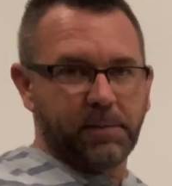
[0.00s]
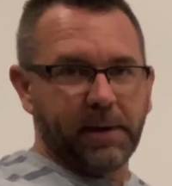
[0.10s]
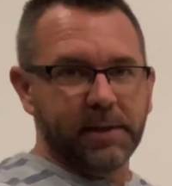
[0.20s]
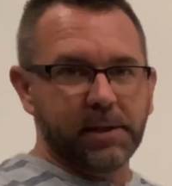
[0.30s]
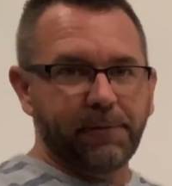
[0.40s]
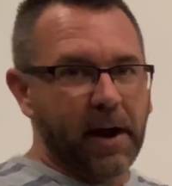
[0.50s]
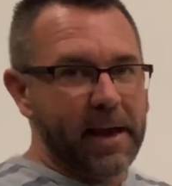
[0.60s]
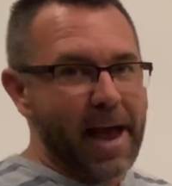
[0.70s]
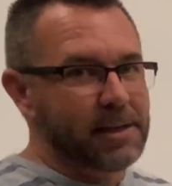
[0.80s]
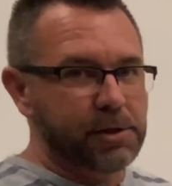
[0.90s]
because if I
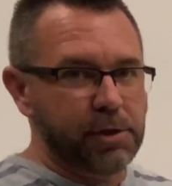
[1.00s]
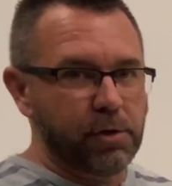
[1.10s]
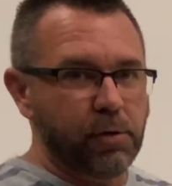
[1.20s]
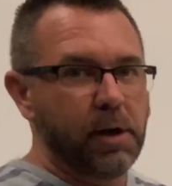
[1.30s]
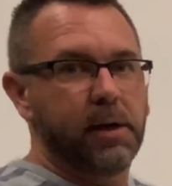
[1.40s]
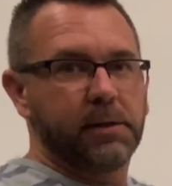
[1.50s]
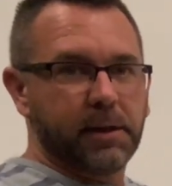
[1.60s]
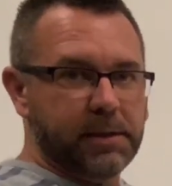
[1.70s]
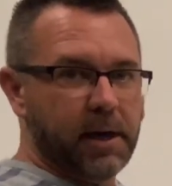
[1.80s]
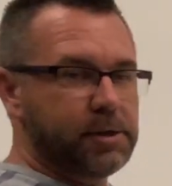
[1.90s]
asked you to
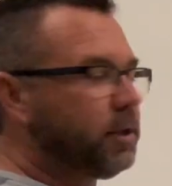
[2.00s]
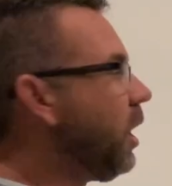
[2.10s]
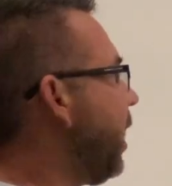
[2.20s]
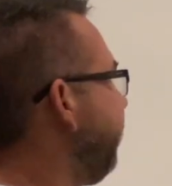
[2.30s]
touch line